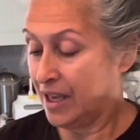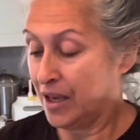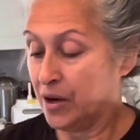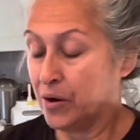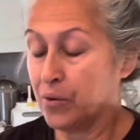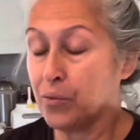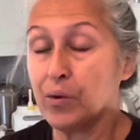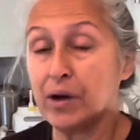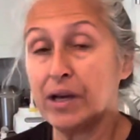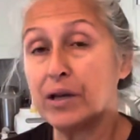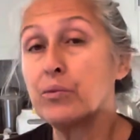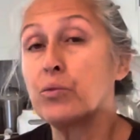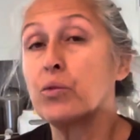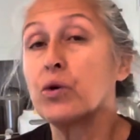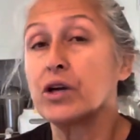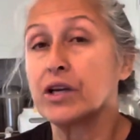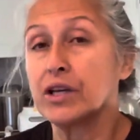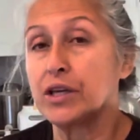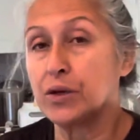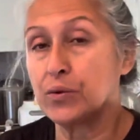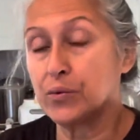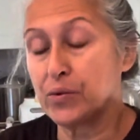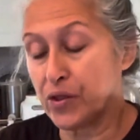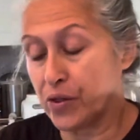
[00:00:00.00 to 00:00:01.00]
When
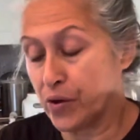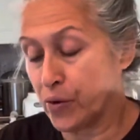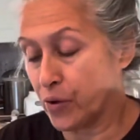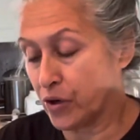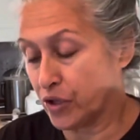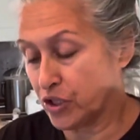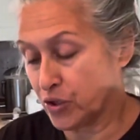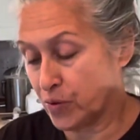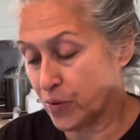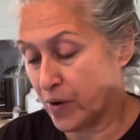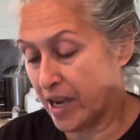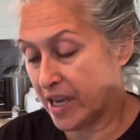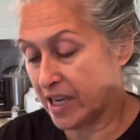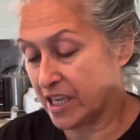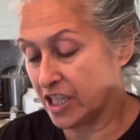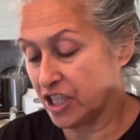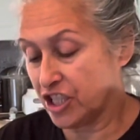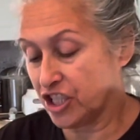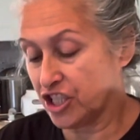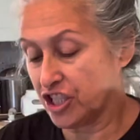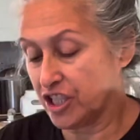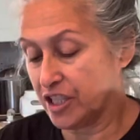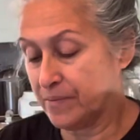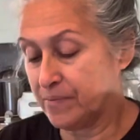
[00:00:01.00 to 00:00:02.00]
working with
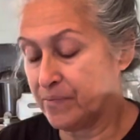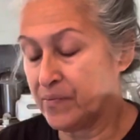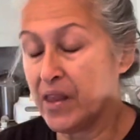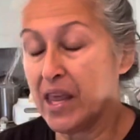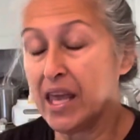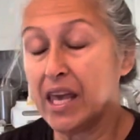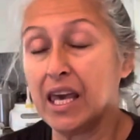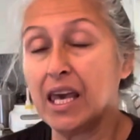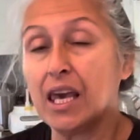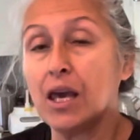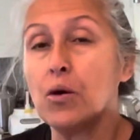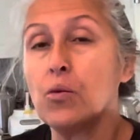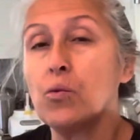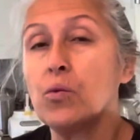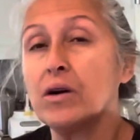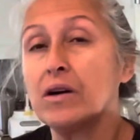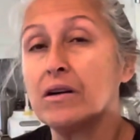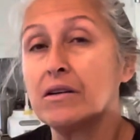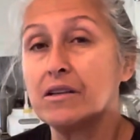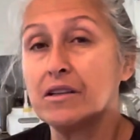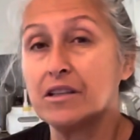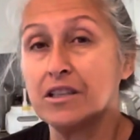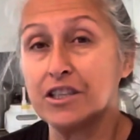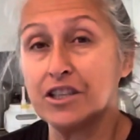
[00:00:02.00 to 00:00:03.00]
horseradish, it will
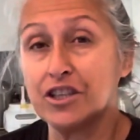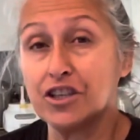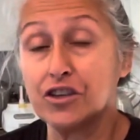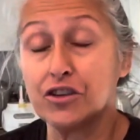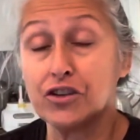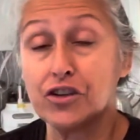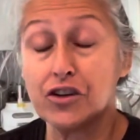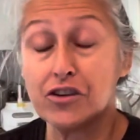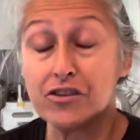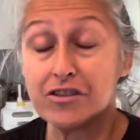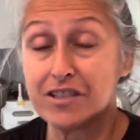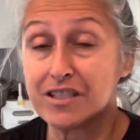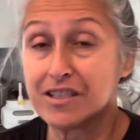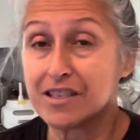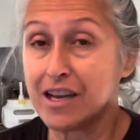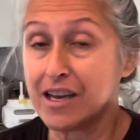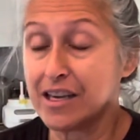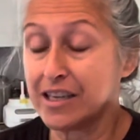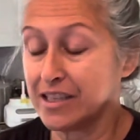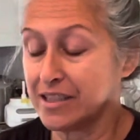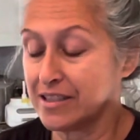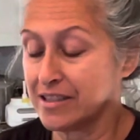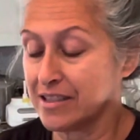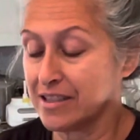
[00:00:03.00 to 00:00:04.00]
clear your
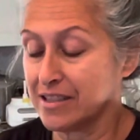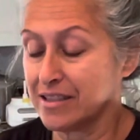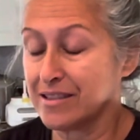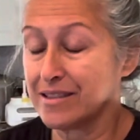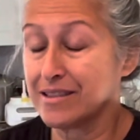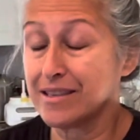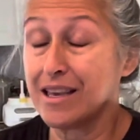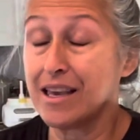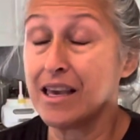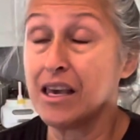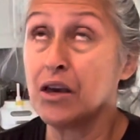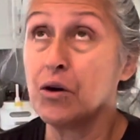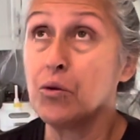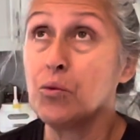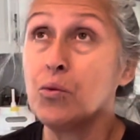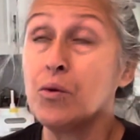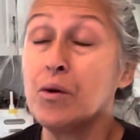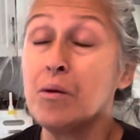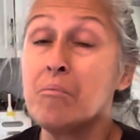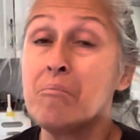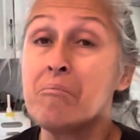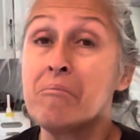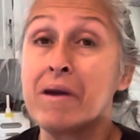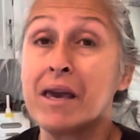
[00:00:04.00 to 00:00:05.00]
sinuses. It
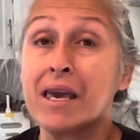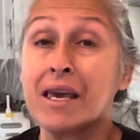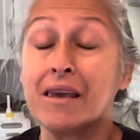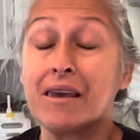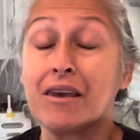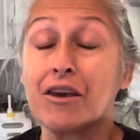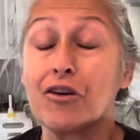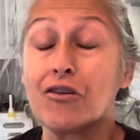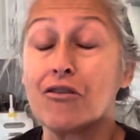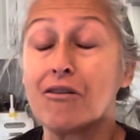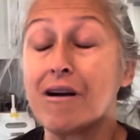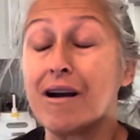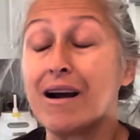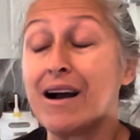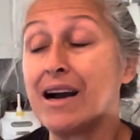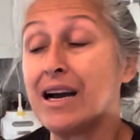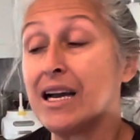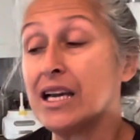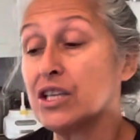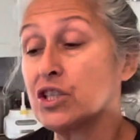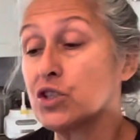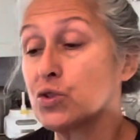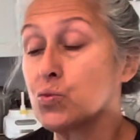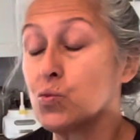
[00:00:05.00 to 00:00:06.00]
will make your
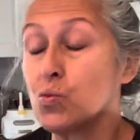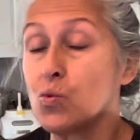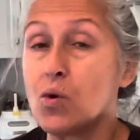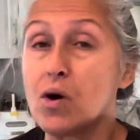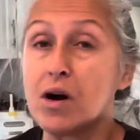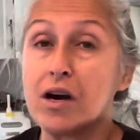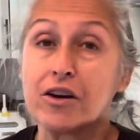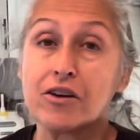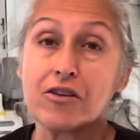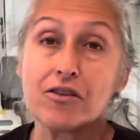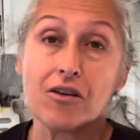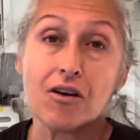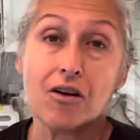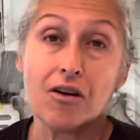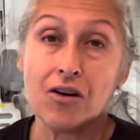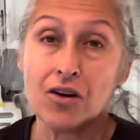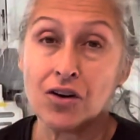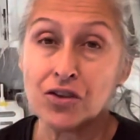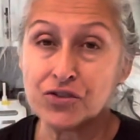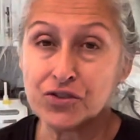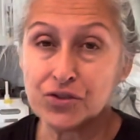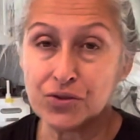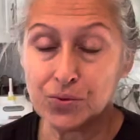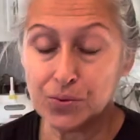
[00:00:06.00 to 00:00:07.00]
eyes water
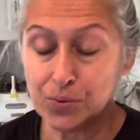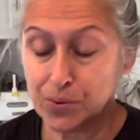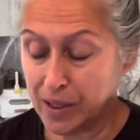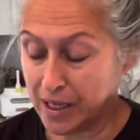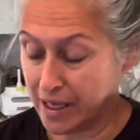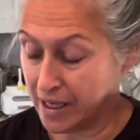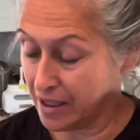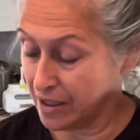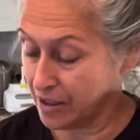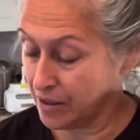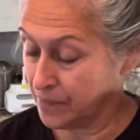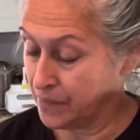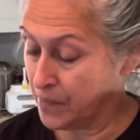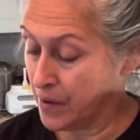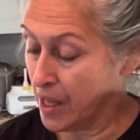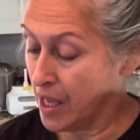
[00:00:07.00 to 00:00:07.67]
all to hell.